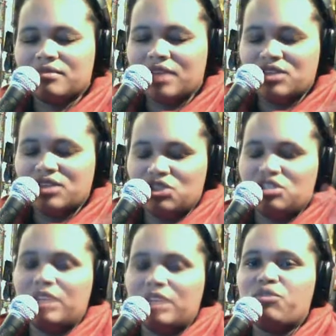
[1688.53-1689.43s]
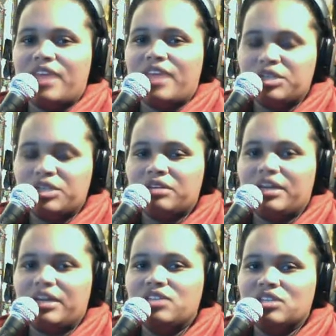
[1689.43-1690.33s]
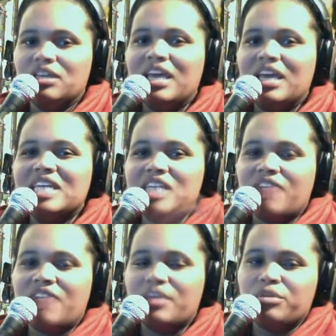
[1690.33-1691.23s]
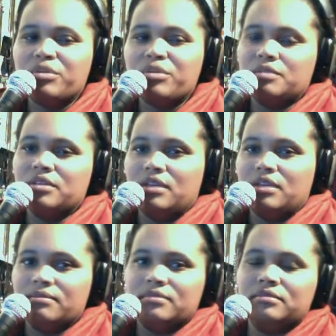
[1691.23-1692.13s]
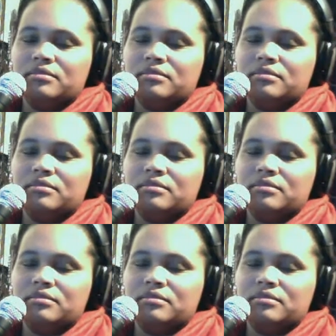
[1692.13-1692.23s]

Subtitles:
It's just a name for that particular agent, not that person's birth name.